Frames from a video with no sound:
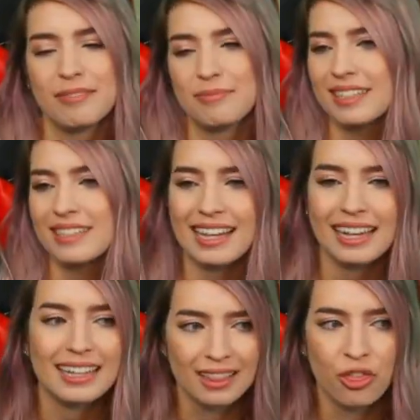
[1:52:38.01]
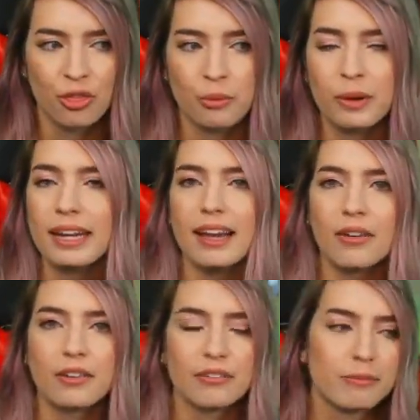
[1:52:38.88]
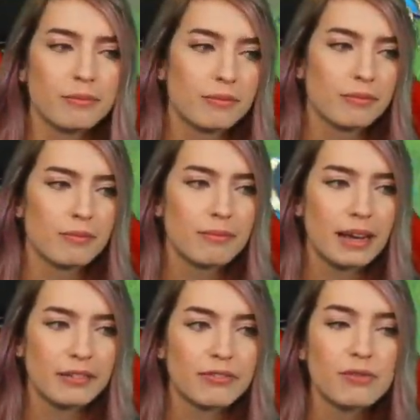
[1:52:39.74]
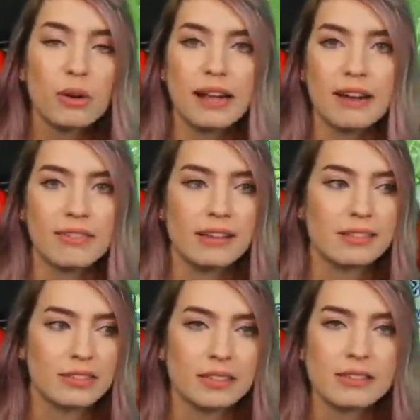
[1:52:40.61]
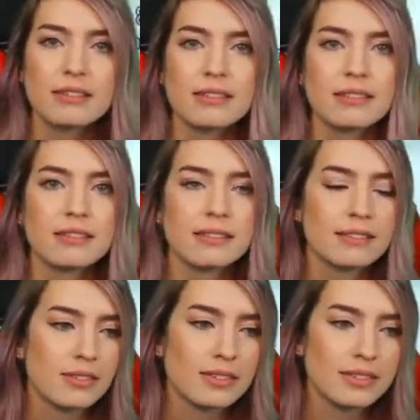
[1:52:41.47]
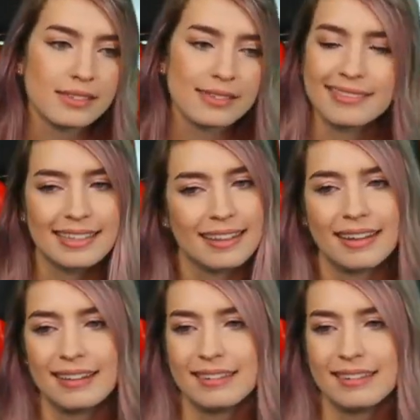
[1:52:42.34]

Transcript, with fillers: But it's like 3 out of my 4 Nat 5s have heals. So it's a lot.